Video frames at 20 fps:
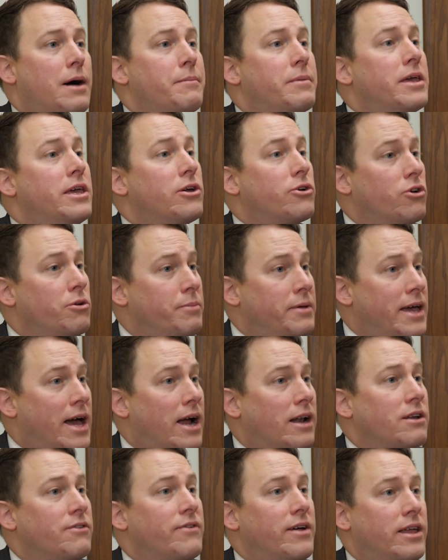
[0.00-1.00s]
He could be
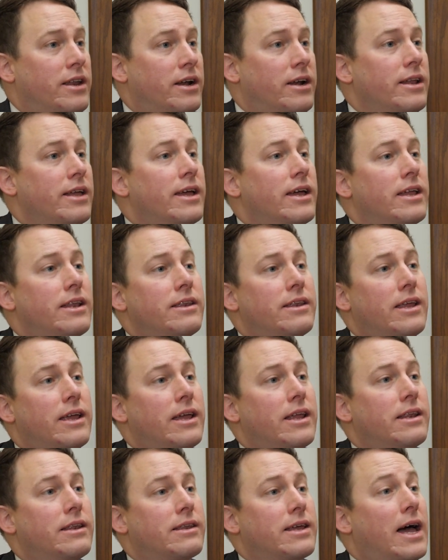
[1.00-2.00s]
activated
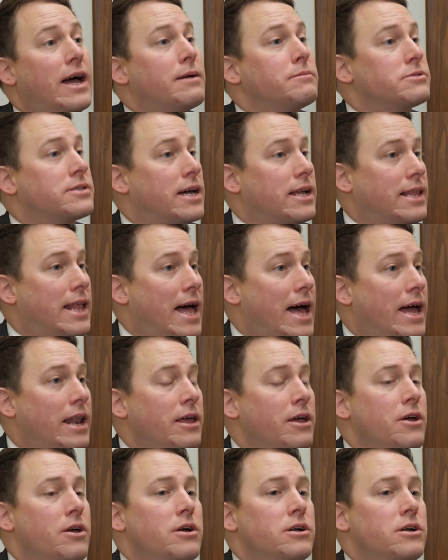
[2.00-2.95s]
in times like that